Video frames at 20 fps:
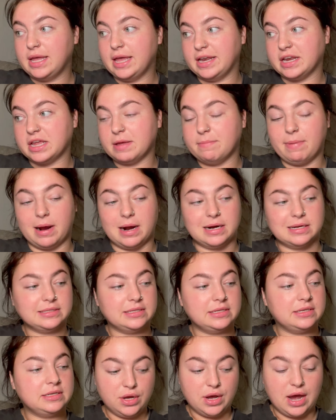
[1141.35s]
in
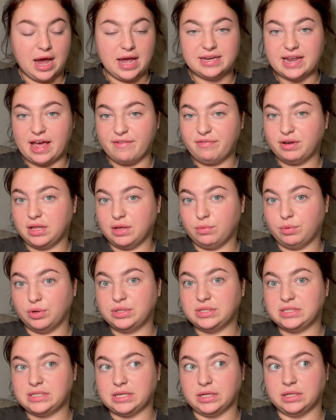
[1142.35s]
comparison. I definitely would
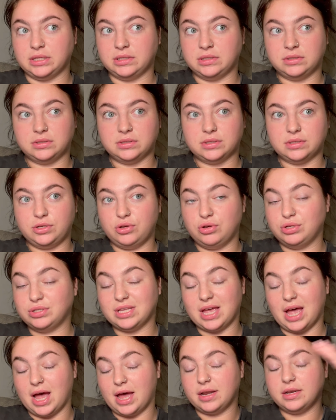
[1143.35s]
still use the
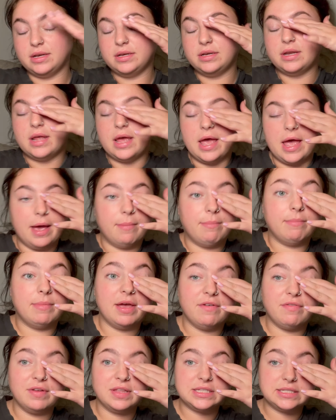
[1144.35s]
Canon
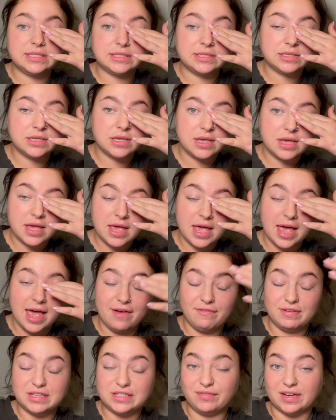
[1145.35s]
if it's
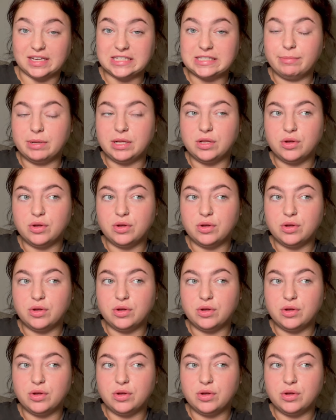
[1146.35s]
fixable,